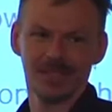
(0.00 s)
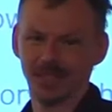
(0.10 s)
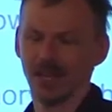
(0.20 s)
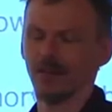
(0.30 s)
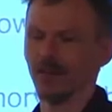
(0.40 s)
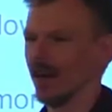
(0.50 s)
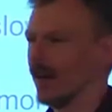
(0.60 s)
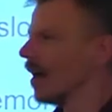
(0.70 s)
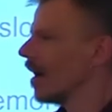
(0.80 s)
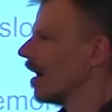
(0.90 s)
yeah.
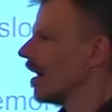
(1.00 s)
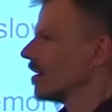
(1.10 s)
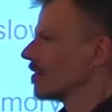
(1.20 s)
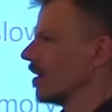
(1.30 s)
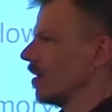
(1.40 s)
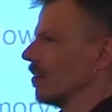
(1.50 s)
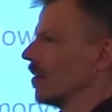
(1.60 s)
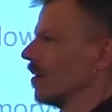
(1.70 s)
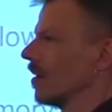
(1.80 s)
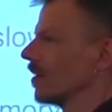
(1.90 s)
So
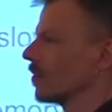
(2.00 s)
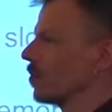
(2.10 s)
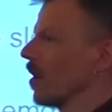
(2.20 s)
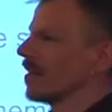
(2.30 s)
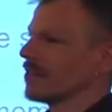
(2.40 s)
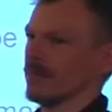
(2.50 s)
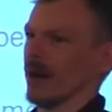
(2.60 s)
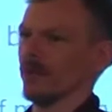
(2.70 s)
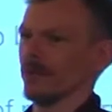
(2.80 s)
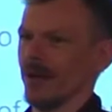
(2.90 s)
twice the
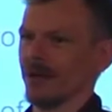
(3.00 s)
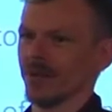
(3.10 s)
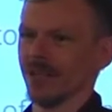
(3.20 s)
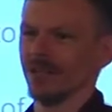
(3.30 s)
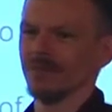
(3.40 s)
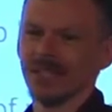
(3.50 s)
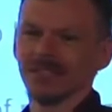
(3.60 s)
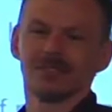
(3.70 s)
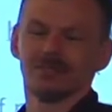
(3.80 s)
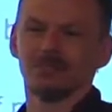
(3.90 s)
amount of memory
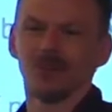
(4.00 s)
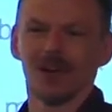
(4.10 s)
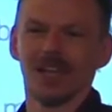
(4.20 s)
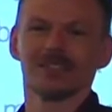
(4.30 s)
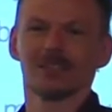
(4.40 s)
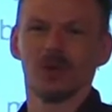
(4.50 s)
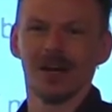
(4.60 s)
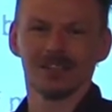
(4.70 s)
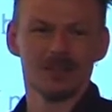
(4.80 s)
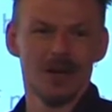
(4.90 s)
means more or less
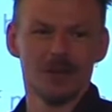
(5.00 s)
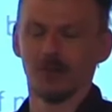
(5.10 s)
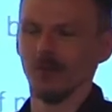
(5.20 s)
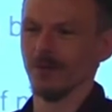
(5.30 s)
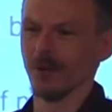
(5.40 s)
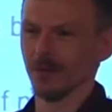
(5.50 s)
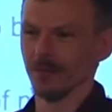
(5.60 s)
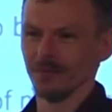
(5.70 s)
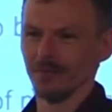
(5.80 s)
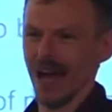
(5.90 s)
twice the amount of memory
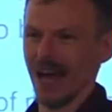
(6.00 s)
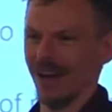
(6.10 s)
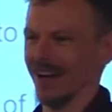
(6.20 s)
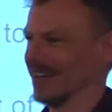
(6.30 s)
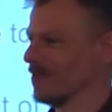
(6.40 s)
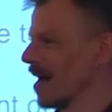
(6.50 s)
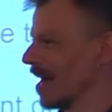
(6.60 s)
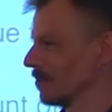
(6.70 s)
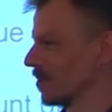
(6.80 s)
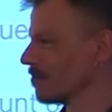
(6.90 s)

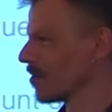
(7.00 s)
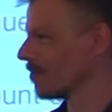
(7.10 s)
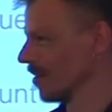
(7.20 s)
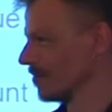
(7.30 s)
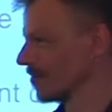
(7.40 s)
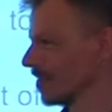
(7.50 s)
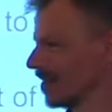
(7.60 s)
bandwidth problems.